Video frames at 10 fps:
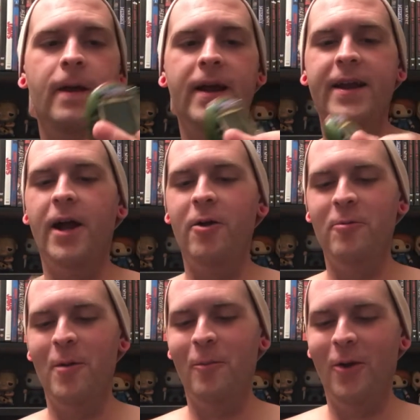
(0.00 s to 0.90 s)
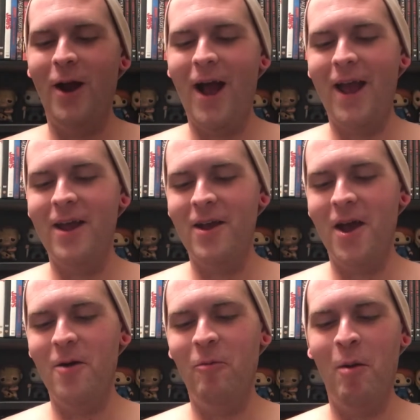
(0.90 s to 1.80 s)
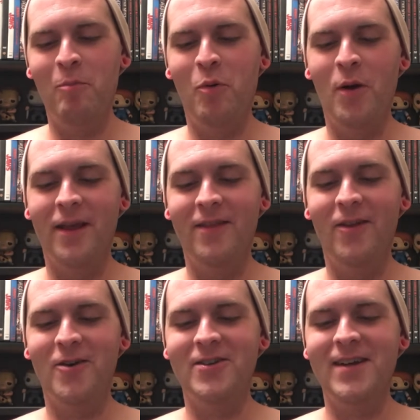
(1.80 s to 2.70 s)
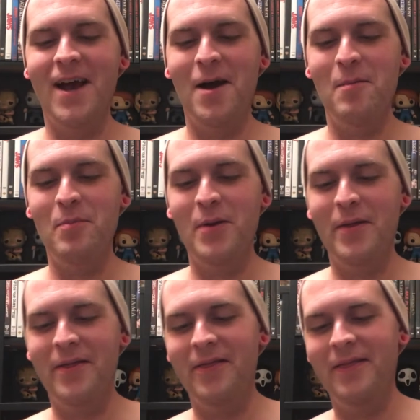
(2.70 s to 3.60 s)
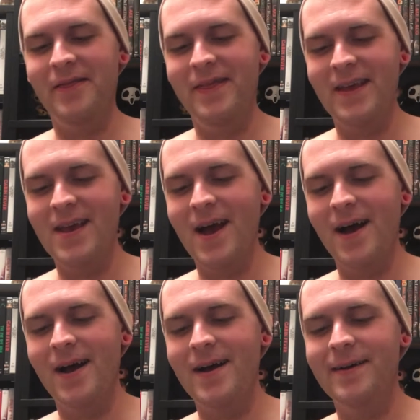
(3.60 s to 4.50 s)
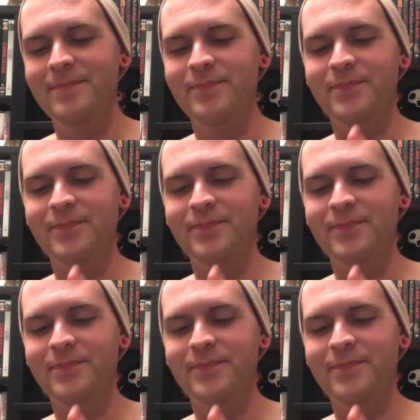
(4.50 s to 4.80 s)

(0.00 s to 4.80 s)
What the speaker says: And I remember I, at one point, looked up the,